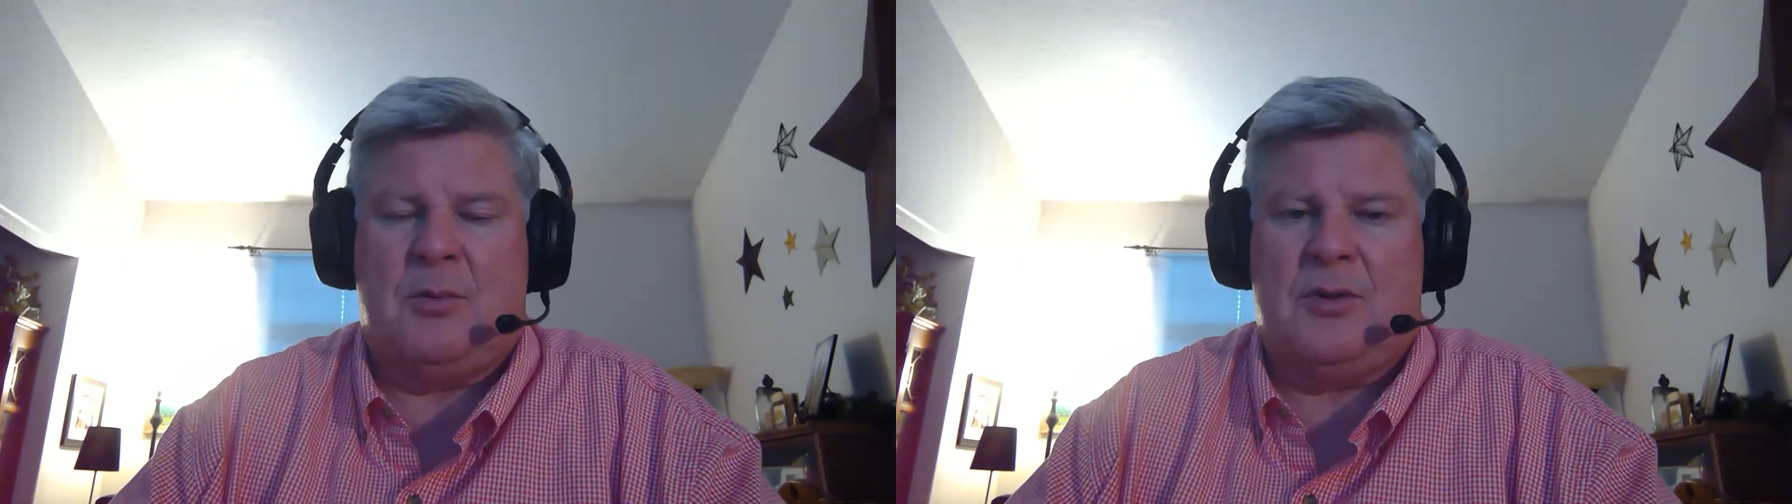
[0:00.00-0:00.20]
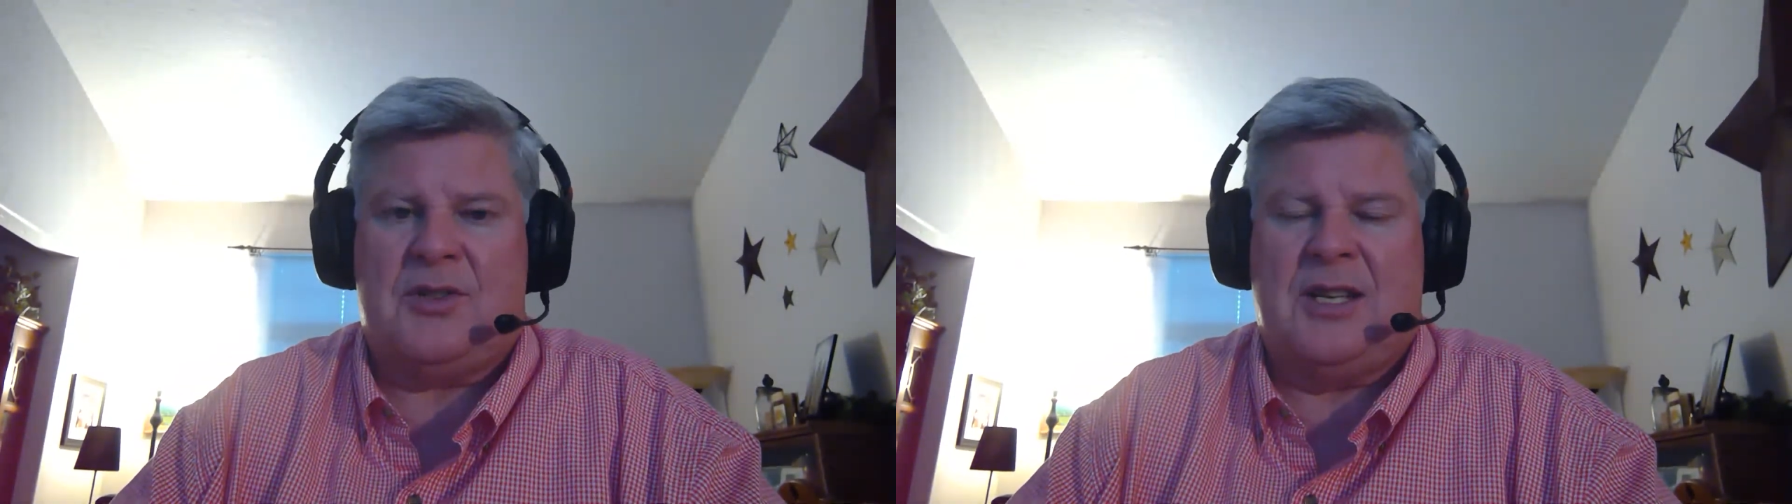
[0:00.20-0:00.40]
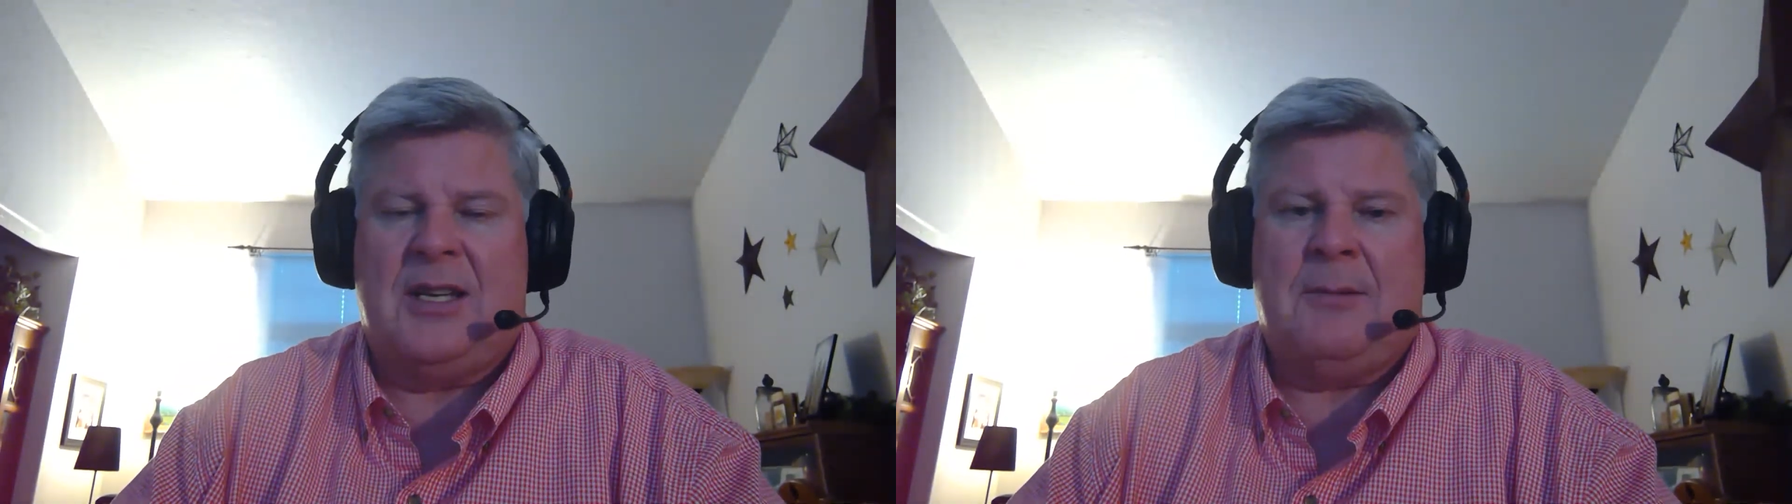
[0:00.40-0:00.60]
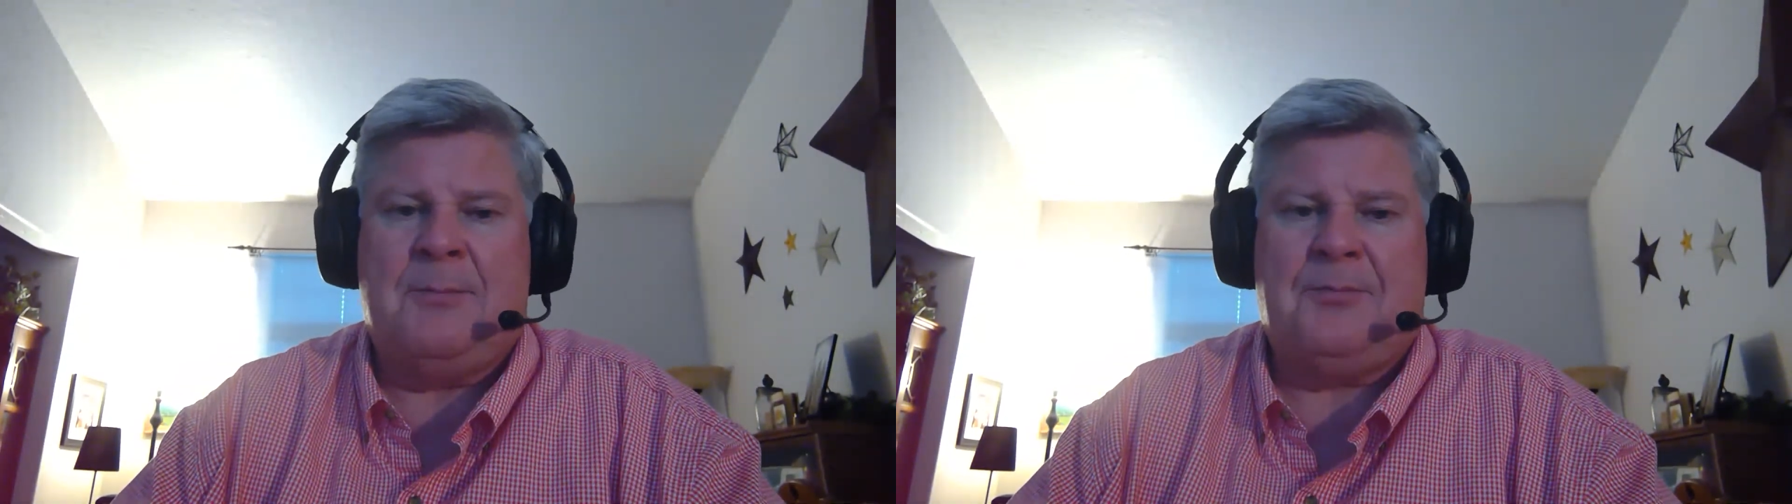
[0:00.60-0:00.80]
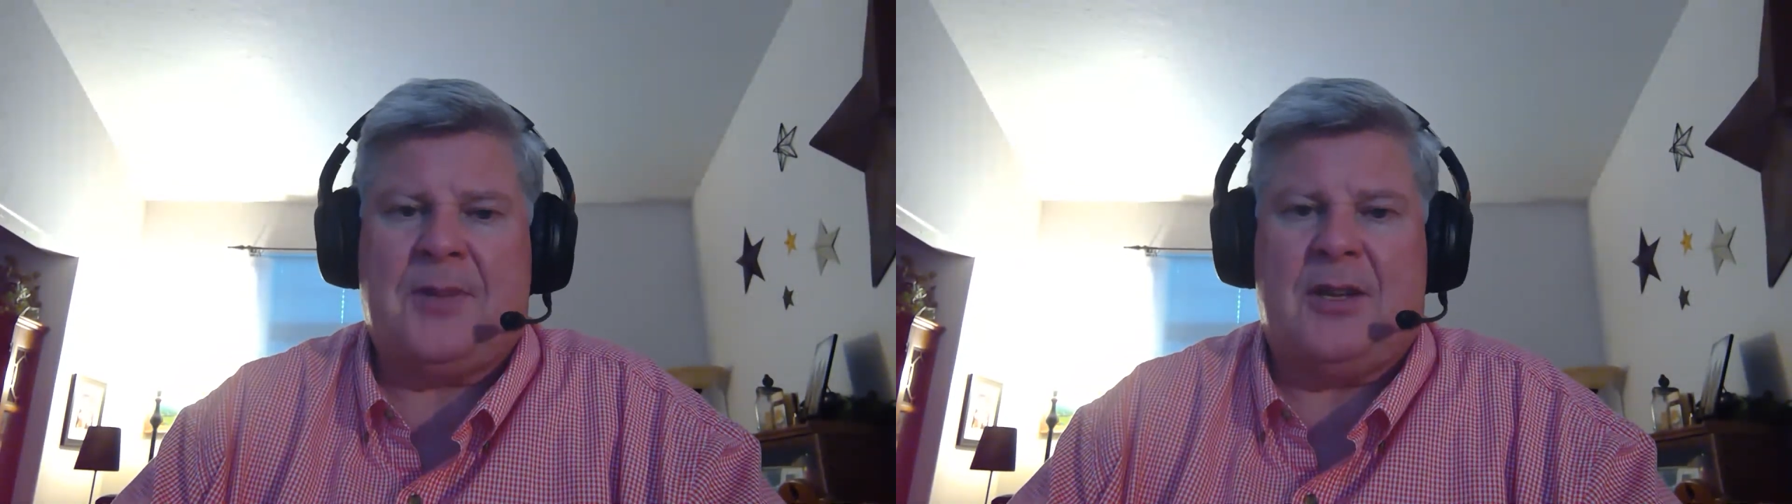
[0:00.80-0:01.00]
We'll see.
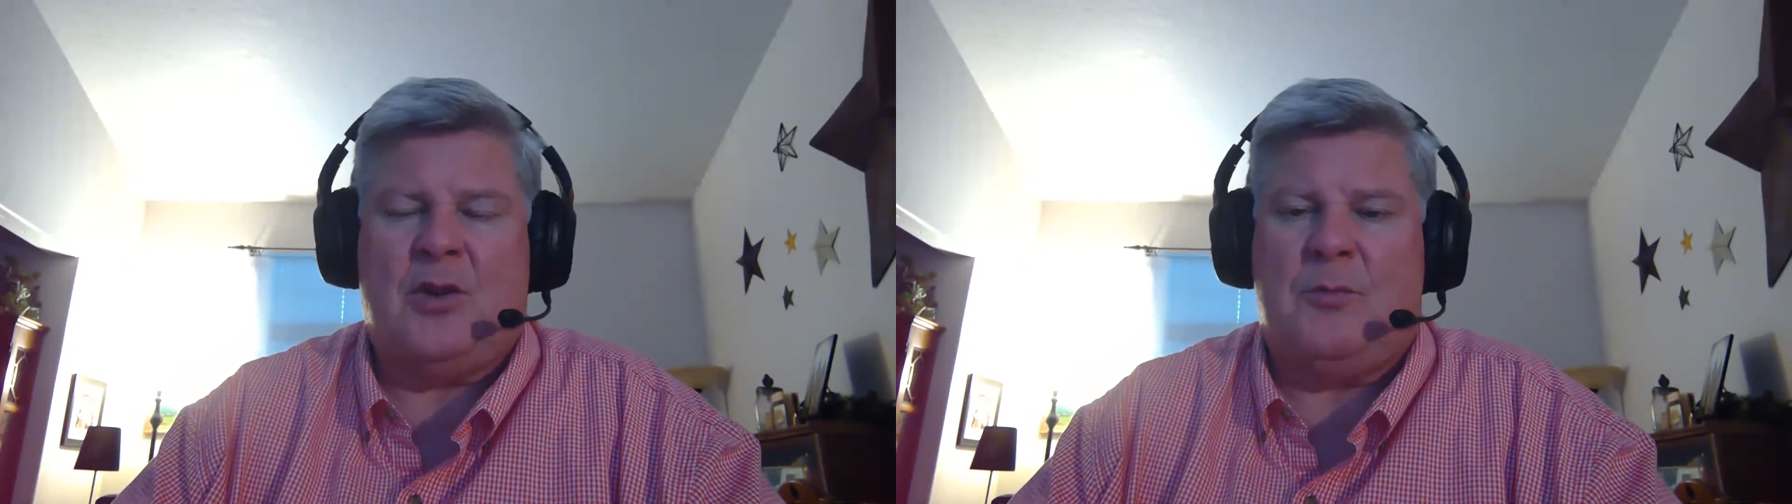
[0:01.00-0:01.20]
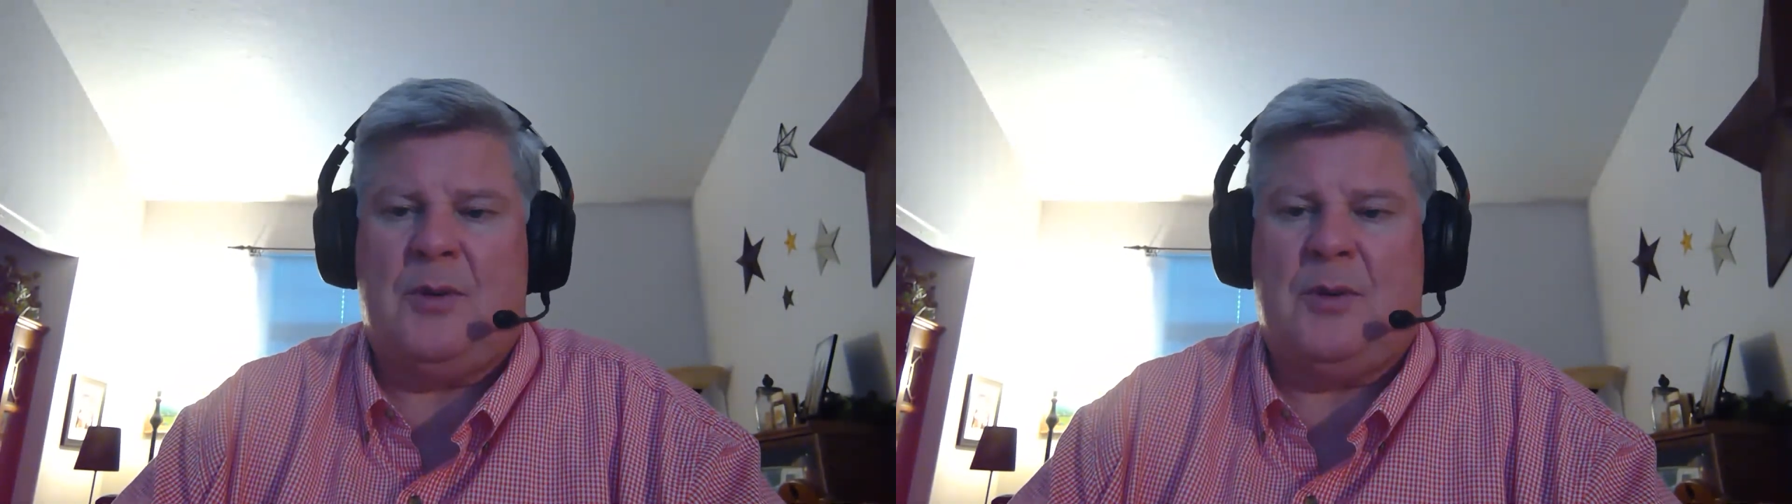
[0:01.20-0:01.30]
It could